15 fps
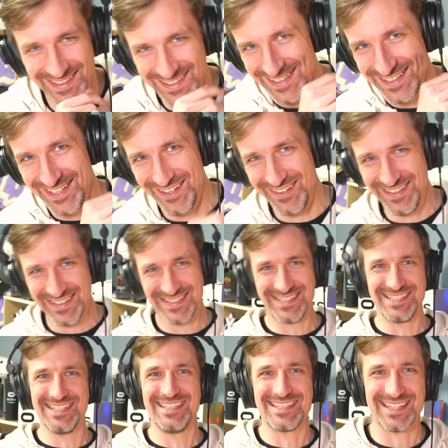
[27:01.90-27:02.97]
you know it's
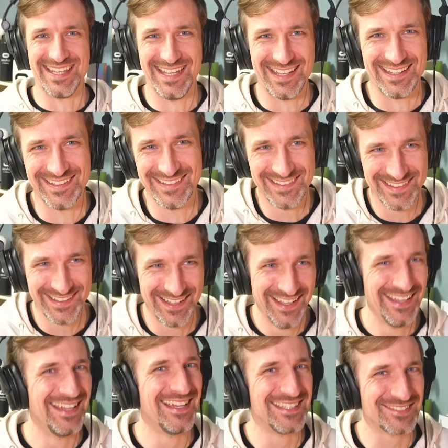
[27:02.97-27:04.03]
just like
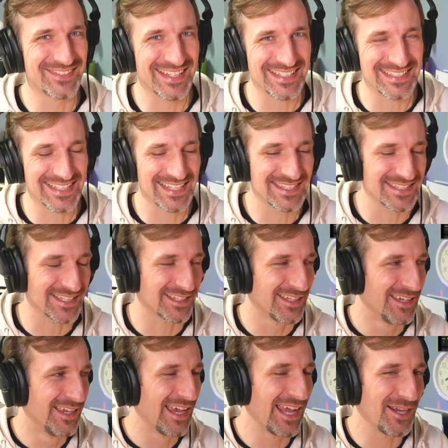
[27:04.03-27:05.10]
it's fantastic
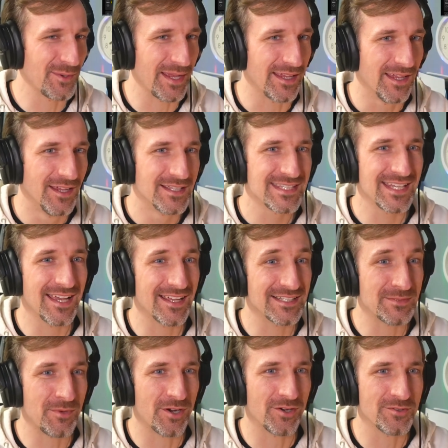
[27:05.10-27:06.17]
anyway see you on
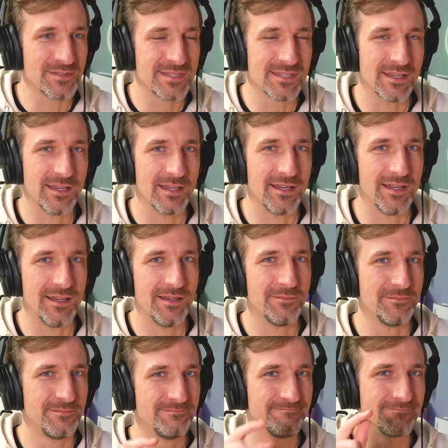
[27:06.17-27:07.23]
tomorrow's
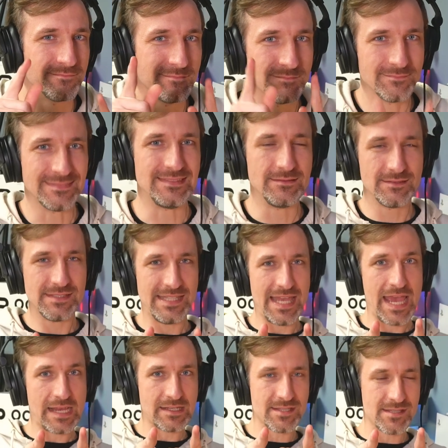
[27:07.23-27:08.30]
um
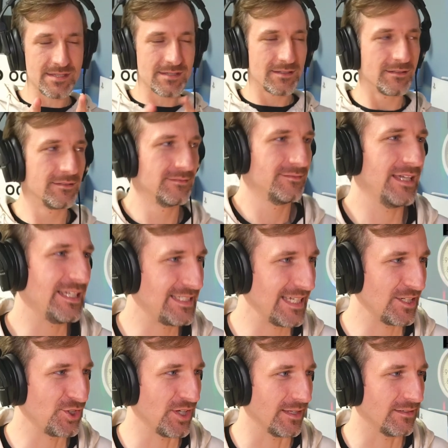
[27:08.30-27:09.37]
next
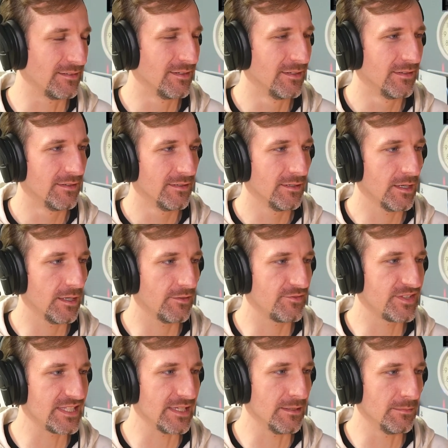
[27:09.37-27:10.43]
edition of
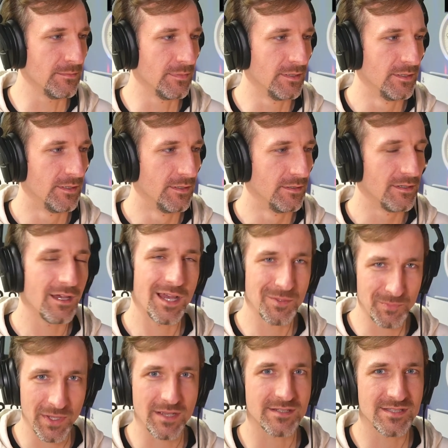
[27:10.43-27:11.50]
Zim
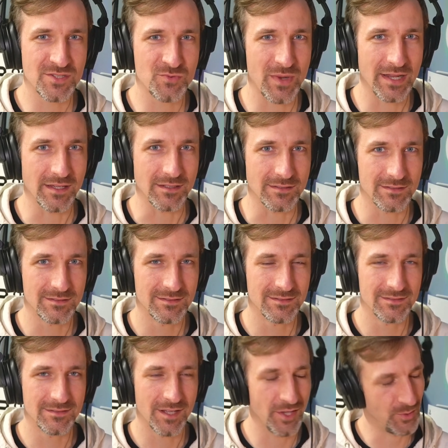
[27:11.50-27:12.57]
Unboxes Reddit,
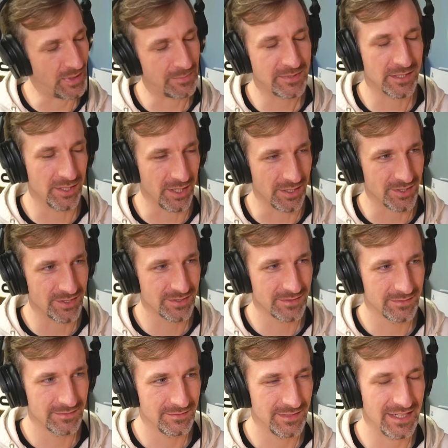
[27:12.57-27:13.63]
all the way up to launch.
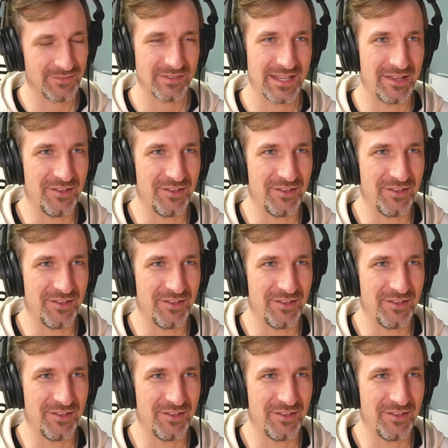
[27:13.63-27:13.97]
And if,